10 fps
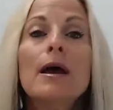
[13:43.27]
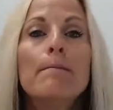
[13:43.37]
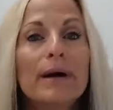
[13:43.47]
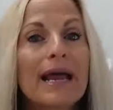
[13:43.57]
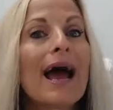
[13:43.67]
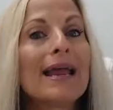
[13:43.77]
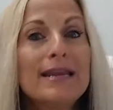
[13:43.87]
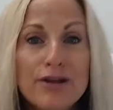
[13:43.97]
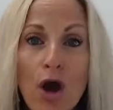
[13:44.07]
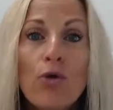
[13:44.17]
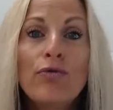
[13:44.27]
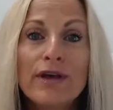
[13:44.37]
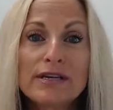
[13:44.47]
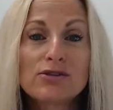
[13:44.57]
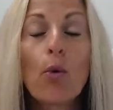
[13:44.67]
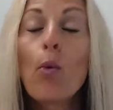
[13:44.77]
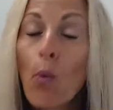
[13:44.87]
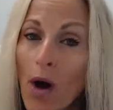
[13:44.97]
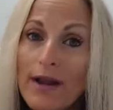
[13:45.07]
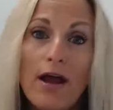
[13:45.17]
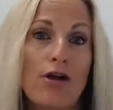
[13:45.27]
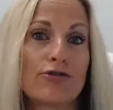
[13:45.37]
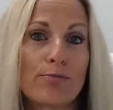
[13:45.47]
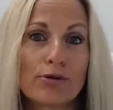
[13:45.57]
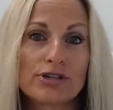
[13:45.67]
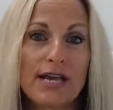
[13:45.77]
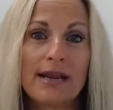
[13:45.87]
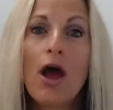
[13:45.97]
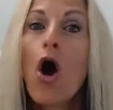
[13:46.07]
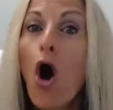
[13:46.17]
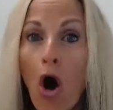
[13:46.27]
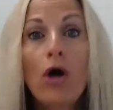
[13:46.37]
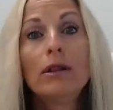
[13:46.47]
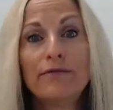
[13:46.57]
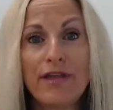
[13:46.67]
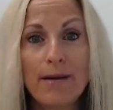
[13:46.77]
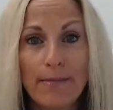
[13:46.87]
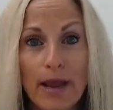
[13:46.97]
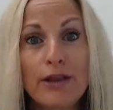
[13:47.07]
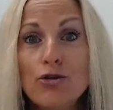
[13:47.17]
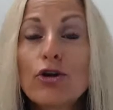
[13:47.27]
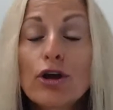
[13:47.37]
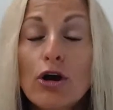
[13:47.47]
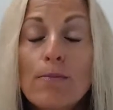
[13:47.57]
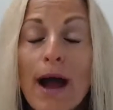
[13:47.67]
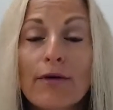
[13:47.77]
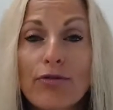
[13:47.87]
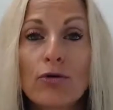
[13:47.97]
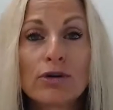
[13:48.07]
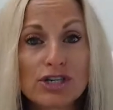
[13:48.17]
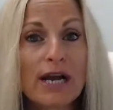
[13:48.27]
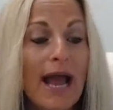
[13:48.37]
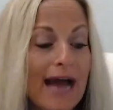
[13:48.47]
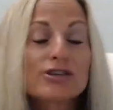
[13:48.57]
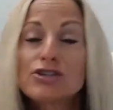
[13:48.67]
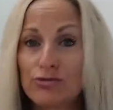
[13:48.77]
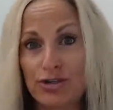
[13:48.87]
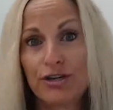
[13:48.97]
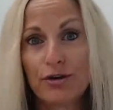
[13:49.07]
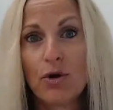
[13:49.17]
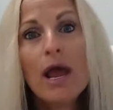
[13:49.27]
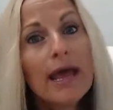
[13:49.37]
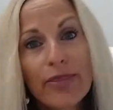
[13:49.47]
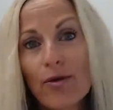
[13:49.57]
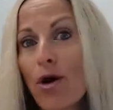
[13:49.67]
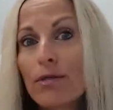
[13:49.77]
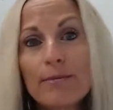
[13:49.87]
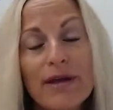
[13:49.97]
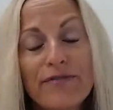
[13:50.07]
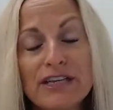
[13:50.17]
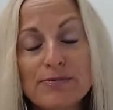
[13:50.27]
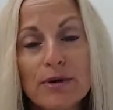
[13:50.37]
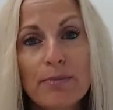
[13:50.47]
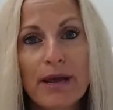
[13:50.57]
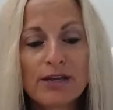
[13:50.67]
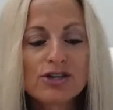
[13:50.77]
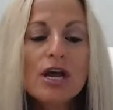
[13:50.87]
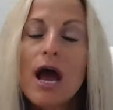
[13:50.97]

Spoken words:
But I know this 100%, all of them. And you can go back through, which I asked you to do. They're all on my Facebook page.